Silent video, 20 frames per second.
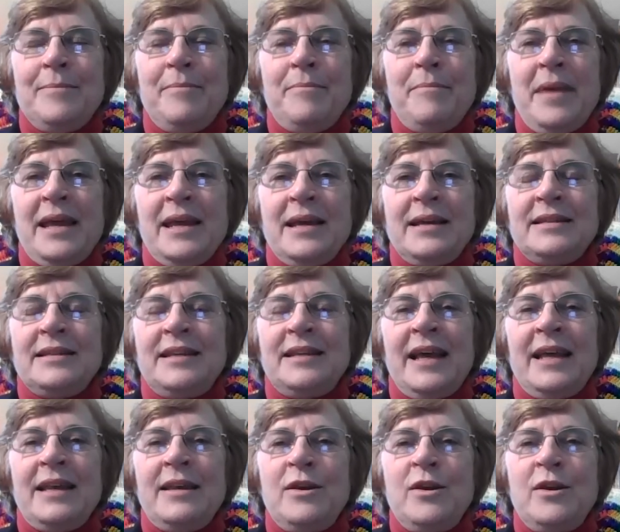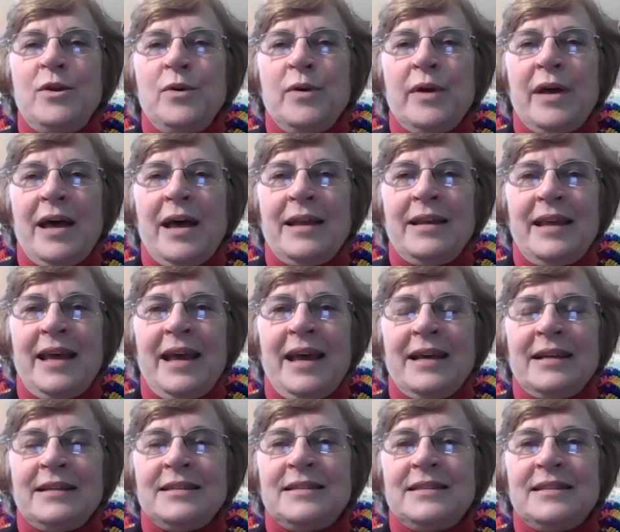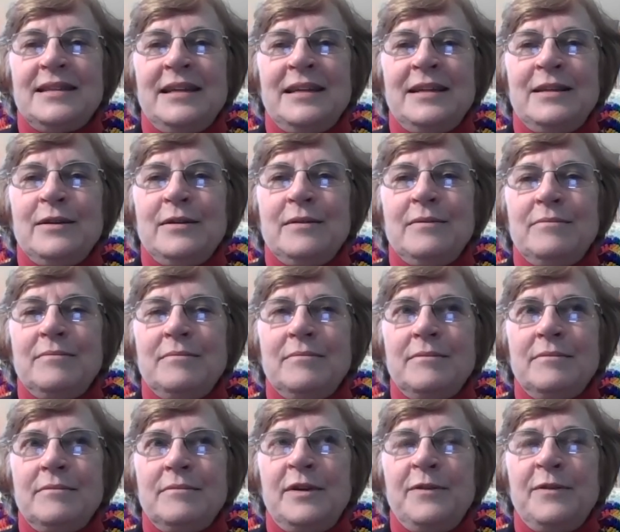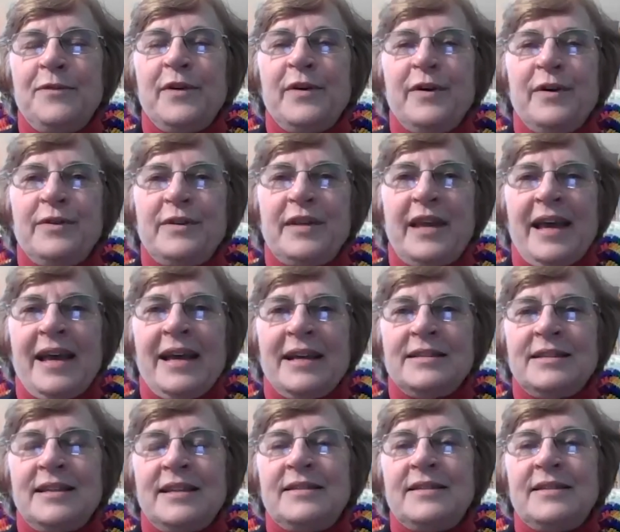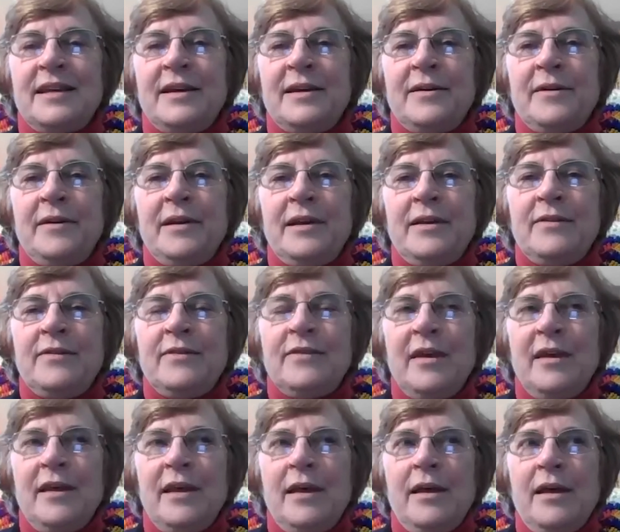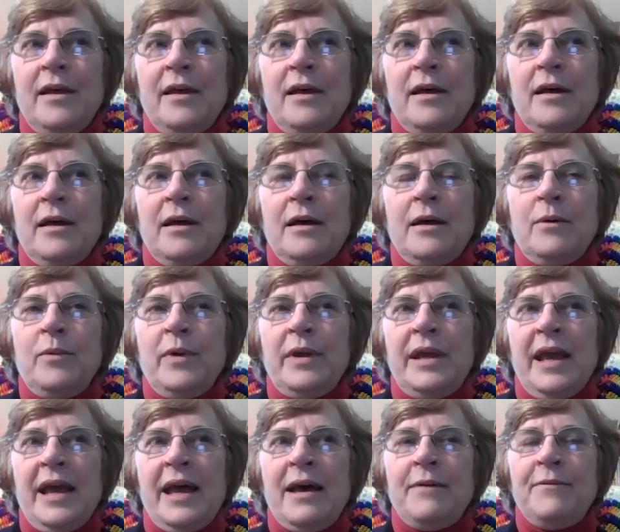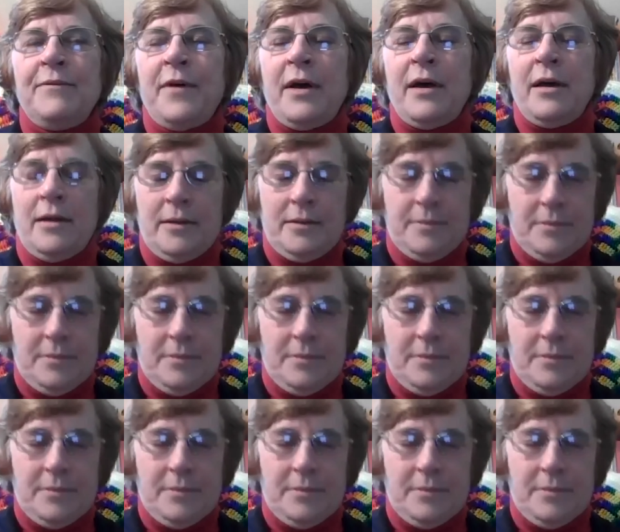make 10 new contacts in difficult to access areas. We have